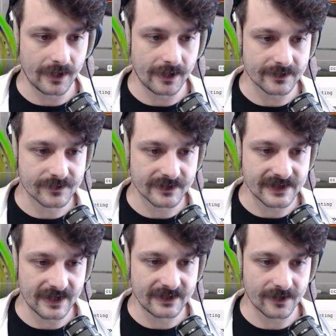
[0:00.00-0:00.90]
towards
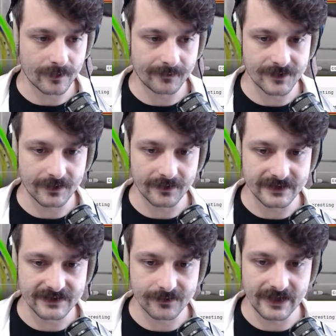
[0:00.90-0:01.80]
the end here, when I'm doing all
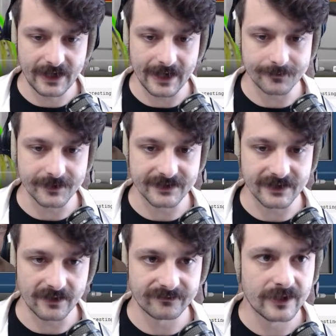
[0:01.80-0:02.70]
this screen capture
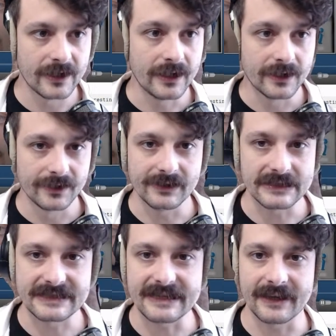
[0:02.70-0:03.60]
stuff, you can
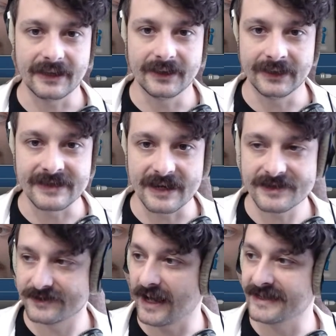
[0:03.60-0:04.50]
see that it
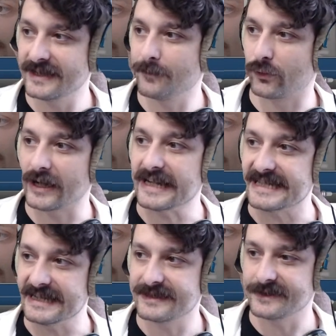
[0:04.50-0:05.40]
does. I did a pretty
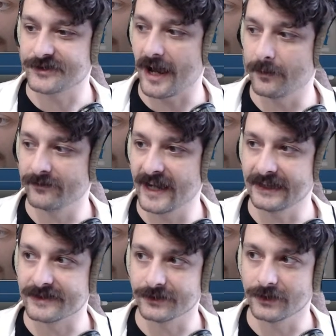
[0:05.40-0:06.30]
decent job of getting
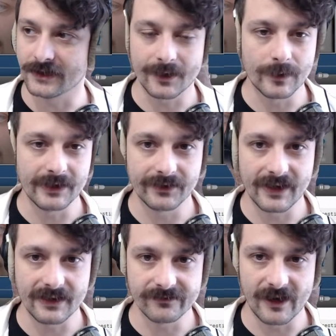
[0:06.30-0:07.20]
it to look like Windows
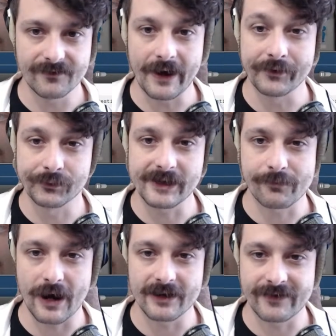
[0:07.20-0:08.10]
95. I was really
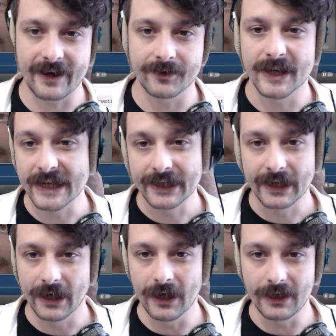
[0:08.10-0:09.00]
proud of how
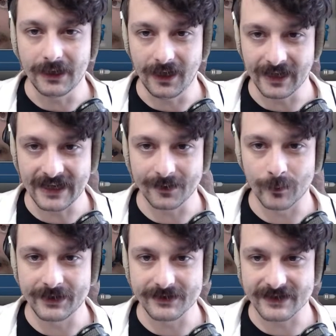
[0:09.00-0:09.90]
I got
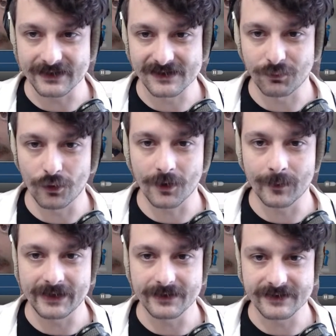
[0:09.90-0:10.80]
Windows Explorer
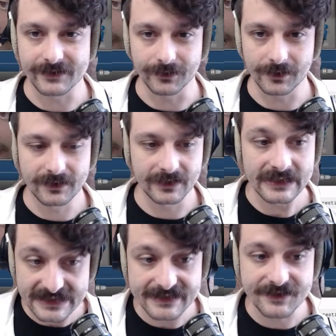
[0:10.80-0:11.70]
windows to look. And
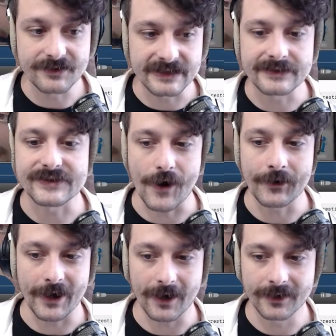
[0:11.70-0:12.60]
this is using
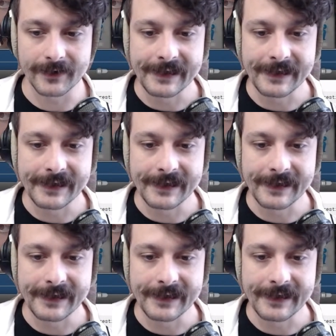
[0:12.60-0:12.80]
Stardock,